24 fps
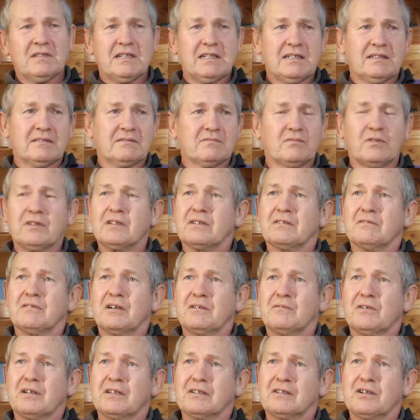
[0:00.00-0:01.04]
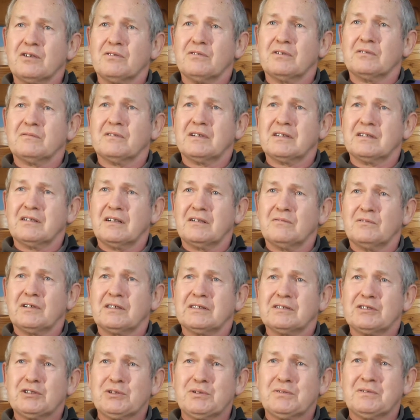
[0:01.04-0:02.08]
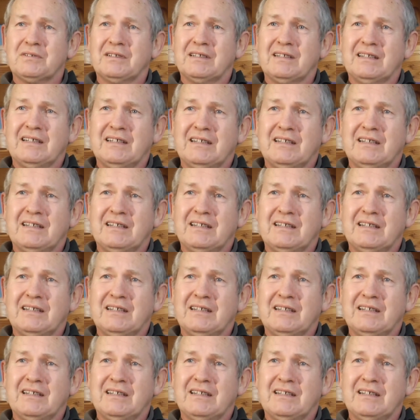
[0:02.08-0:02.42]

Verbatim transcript: well, where do I want to go and what do I want to do?